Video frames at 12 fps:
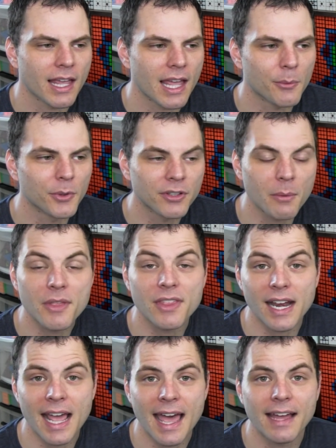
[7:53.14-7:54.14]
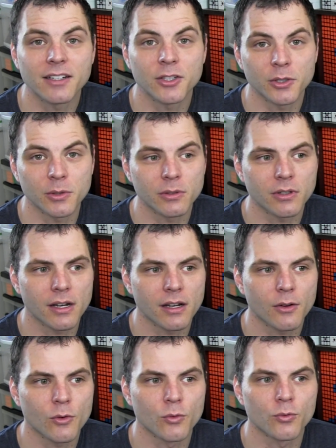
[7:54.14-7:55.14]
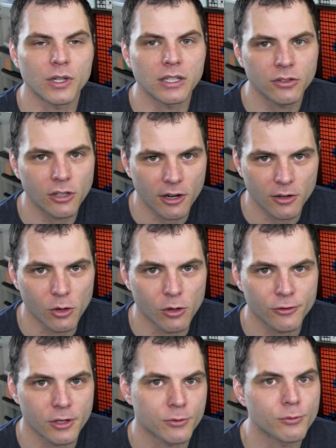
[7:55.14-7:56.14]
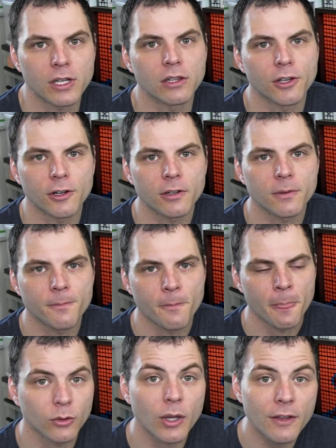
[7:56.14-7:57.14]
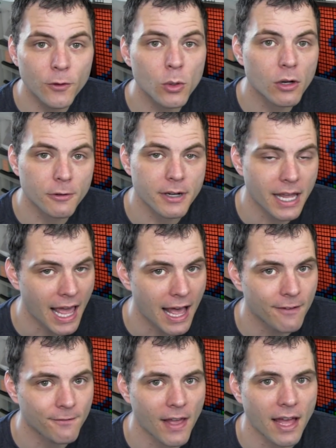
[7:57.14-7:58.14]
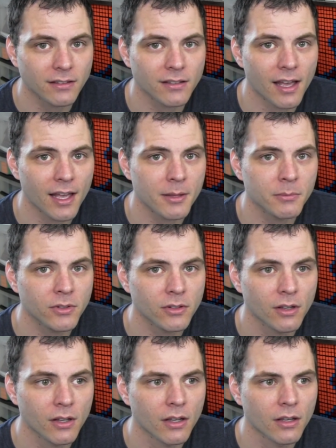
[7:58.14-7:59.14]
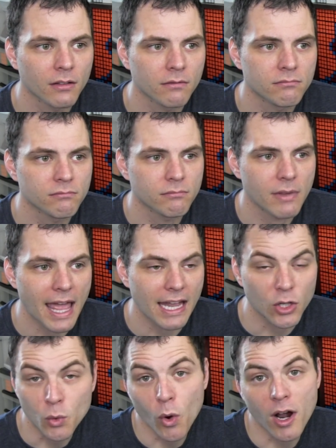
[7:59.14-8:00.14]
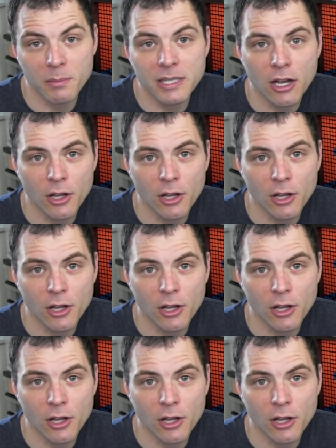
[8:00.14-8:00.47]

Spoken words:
it was something that I had to restart over and relearn. So if you already have fast times and you want to be